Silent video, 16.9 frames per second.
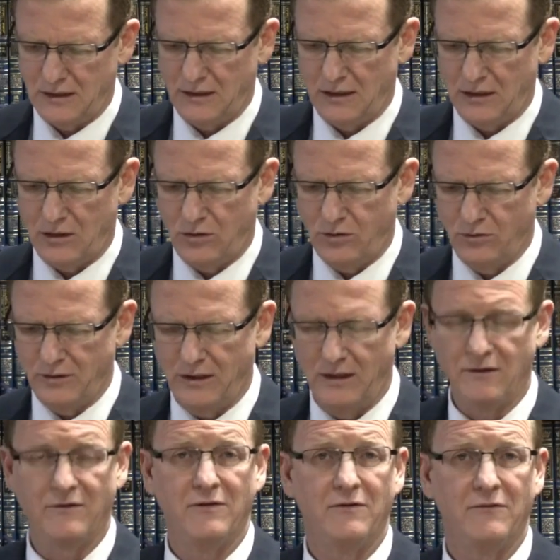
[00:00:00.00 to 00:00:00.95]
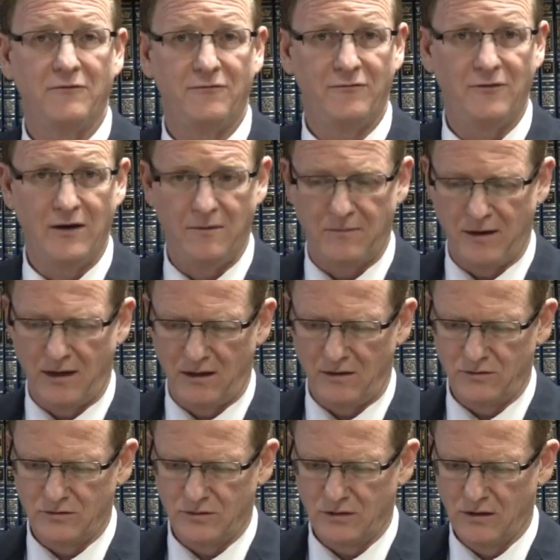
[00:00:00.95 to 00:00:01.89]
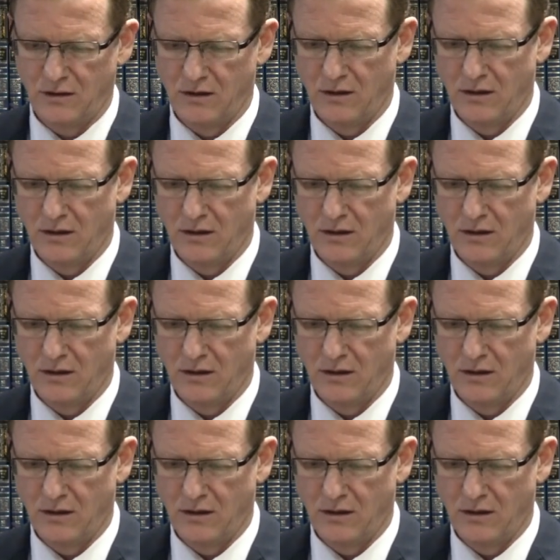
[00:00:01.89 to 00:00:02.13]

including females.